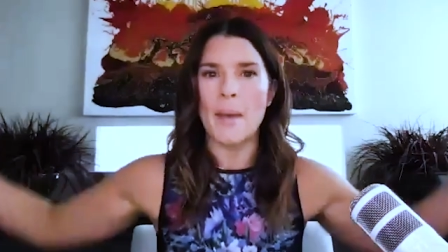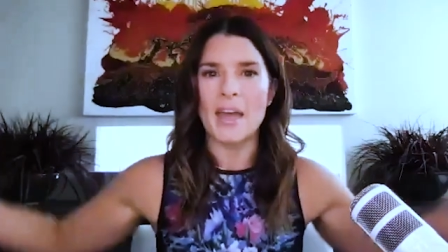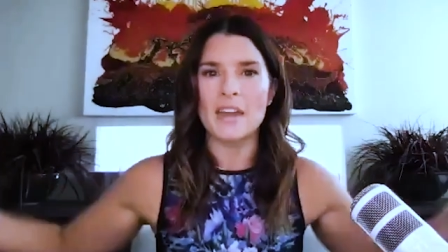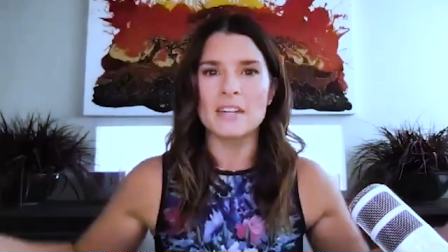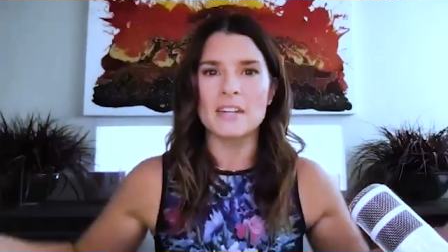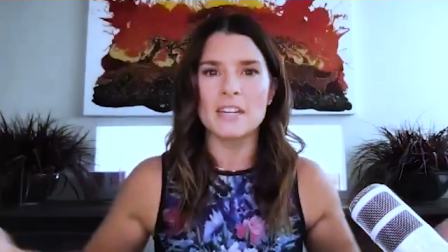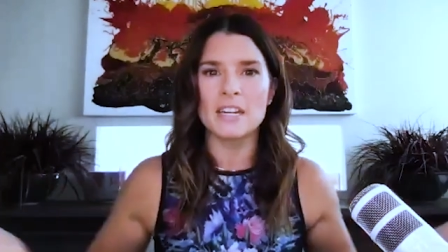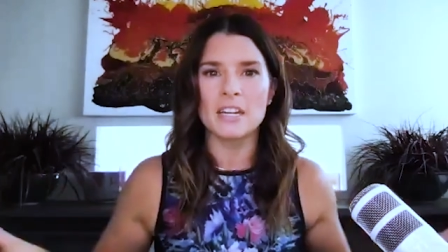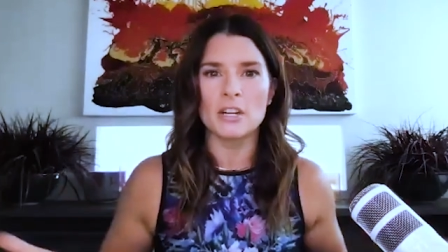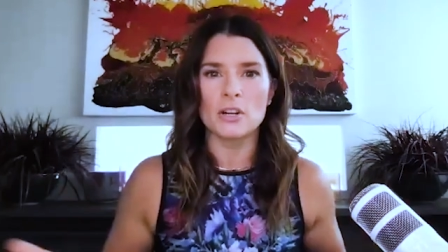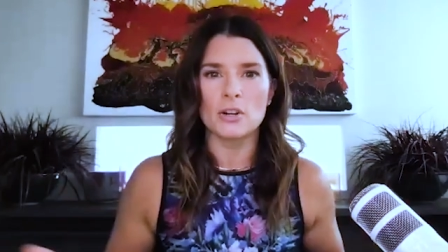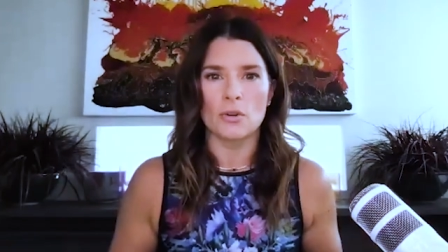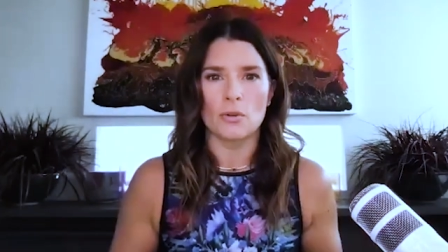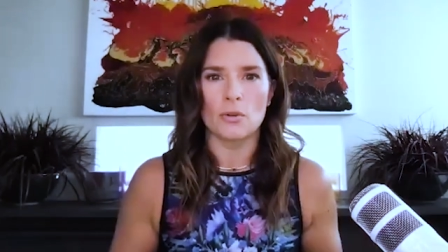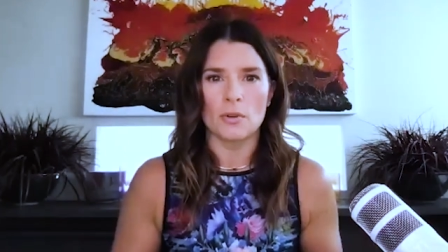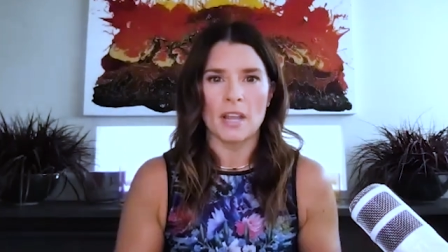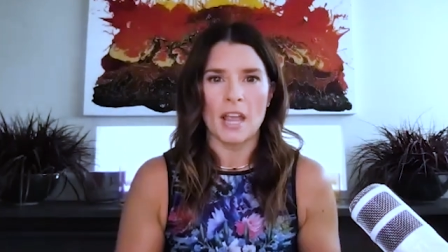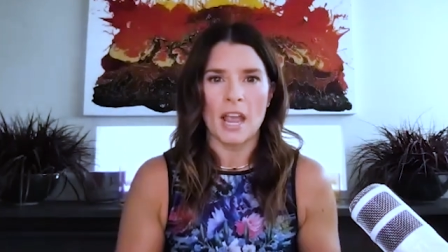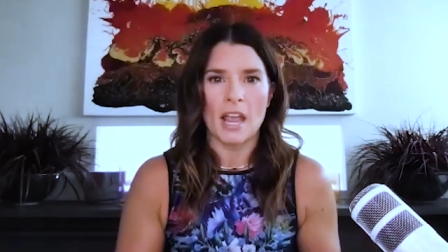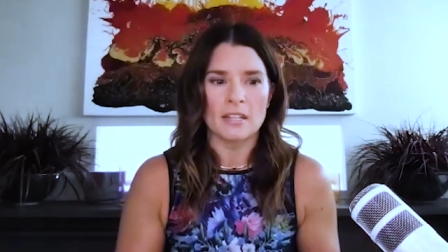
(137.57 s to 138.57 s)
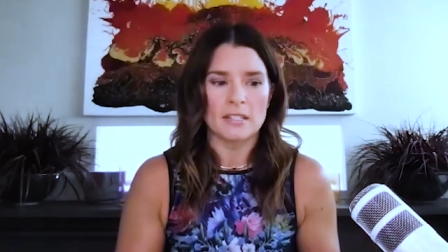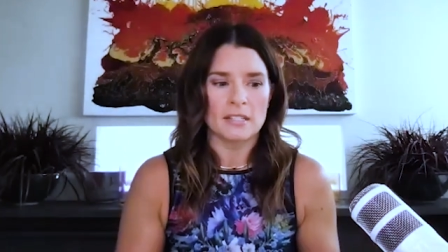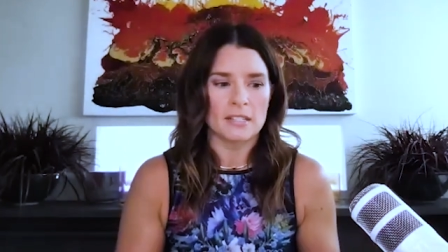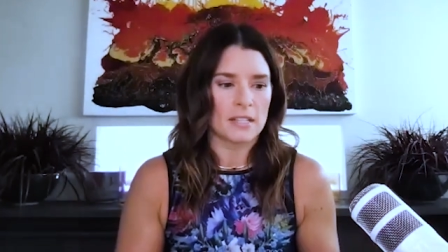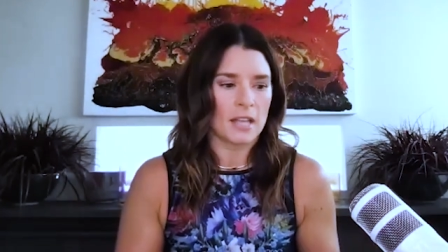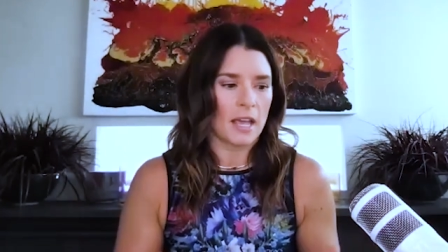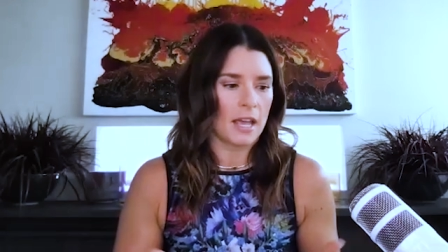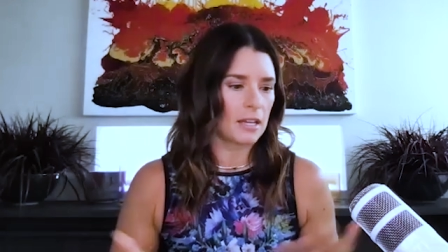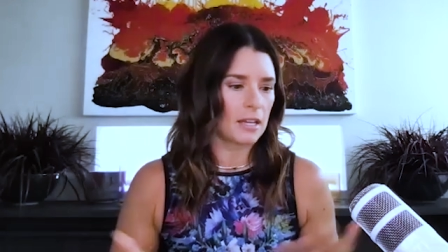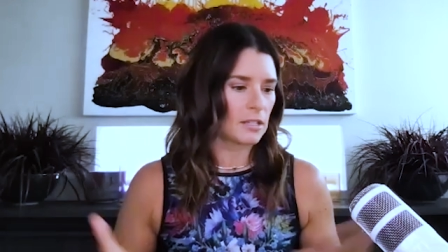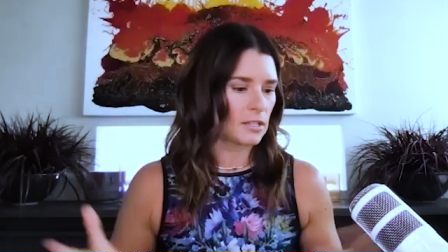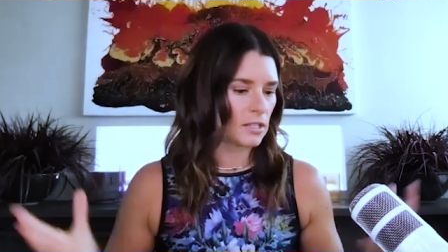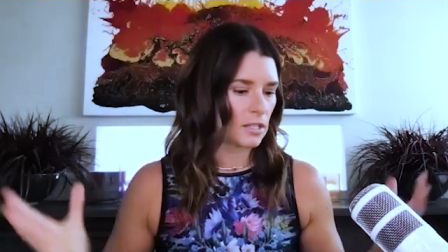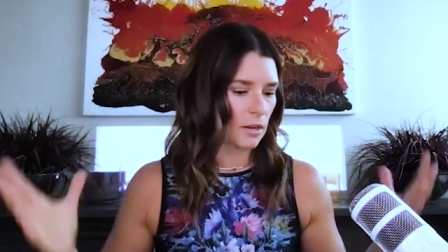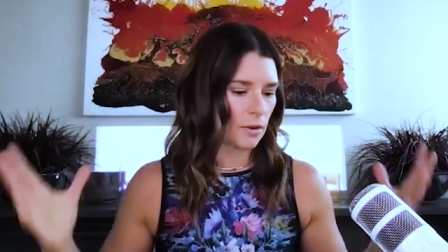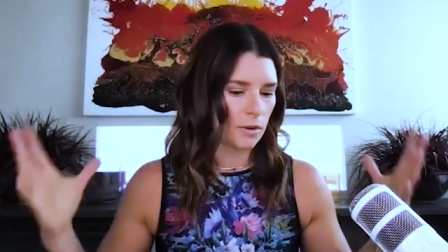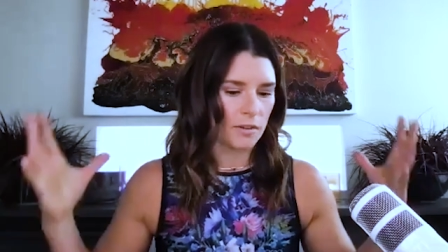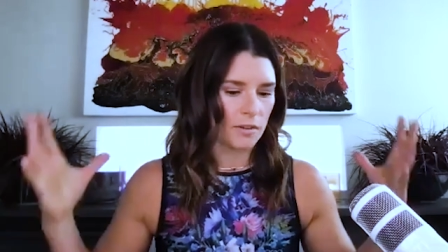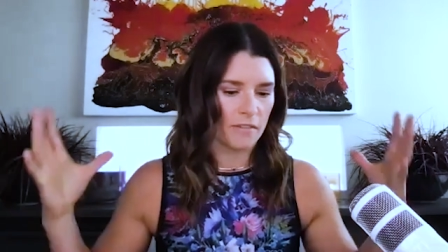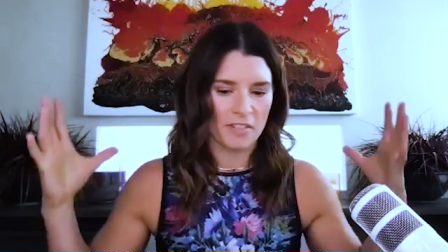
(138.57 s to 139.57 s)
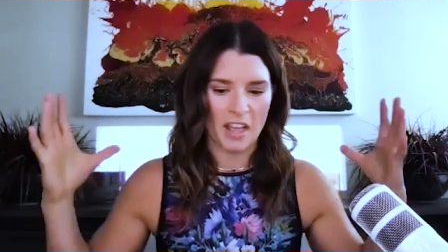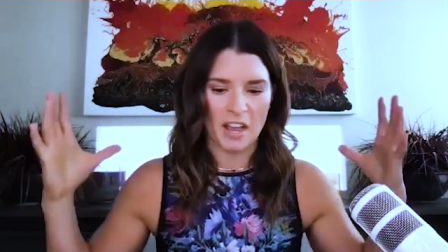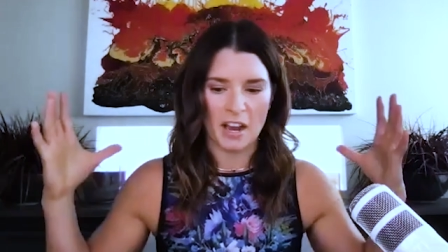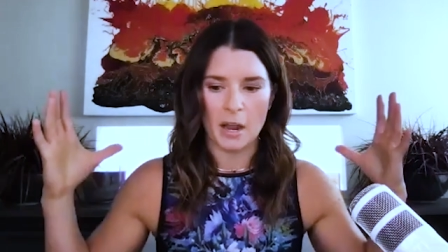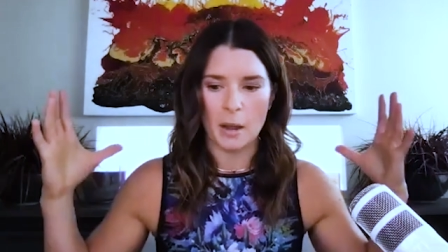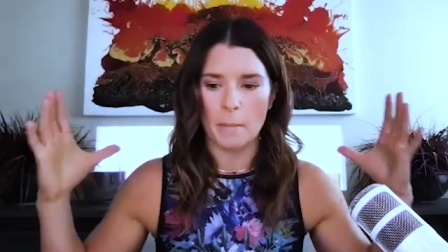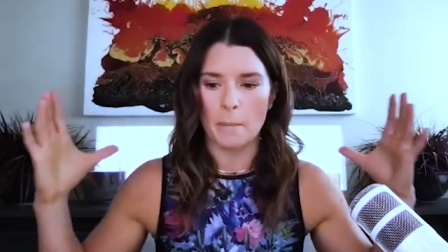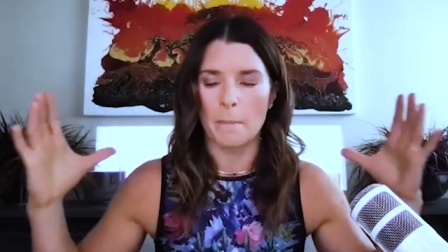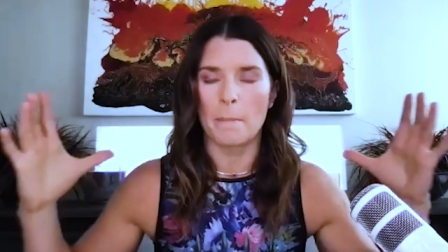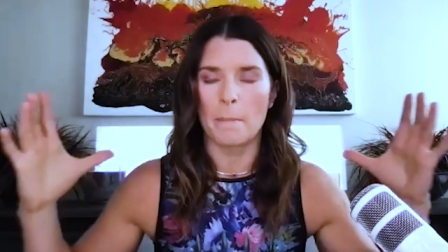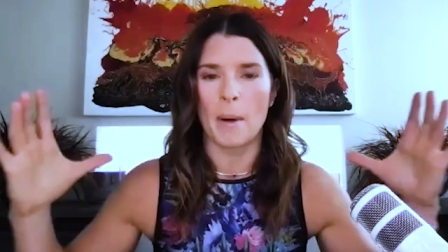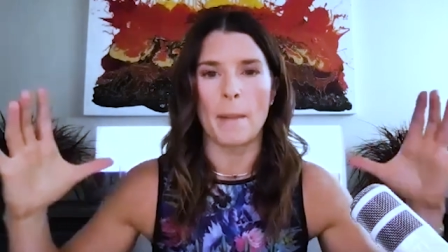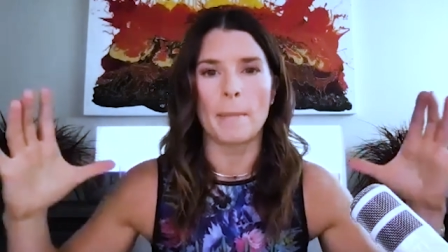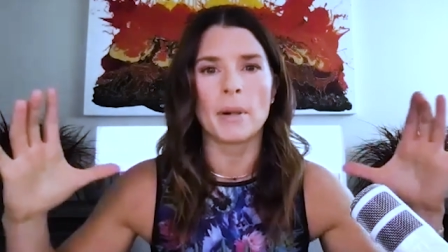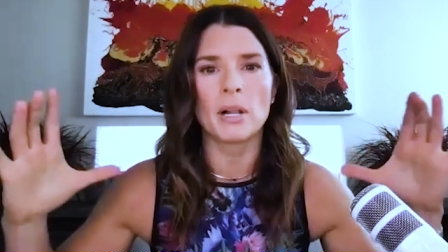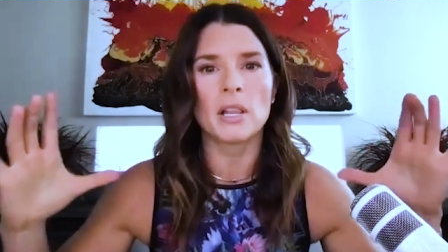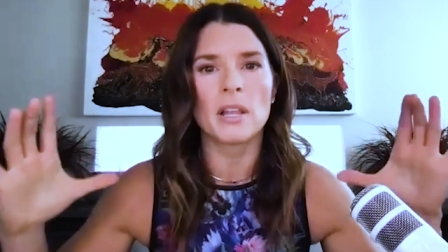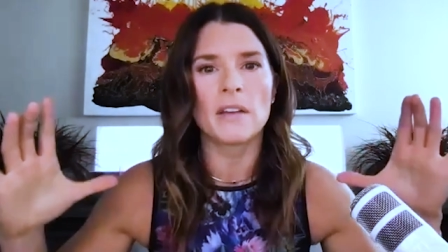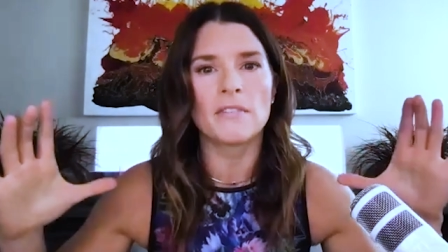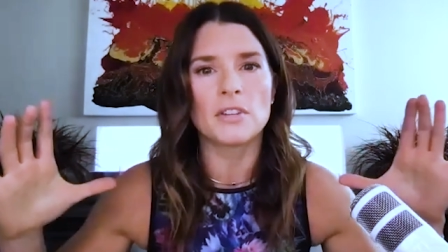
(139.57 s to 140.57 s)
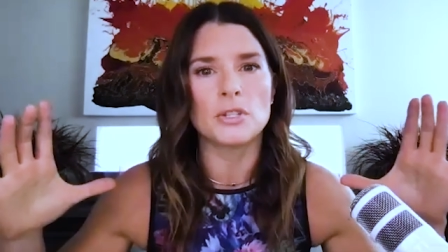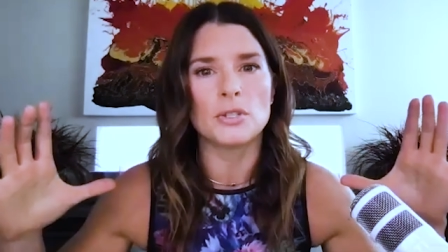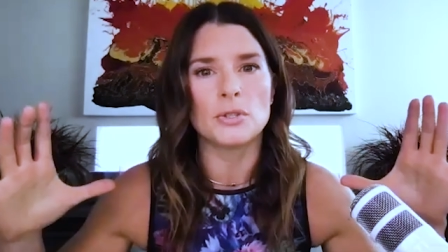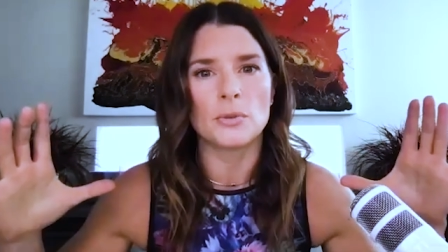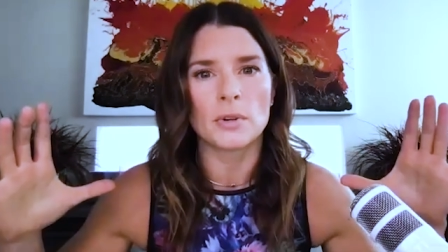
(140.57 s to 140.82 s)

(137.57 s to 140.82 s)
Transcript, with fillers: bending creates like sort of like a bubble of a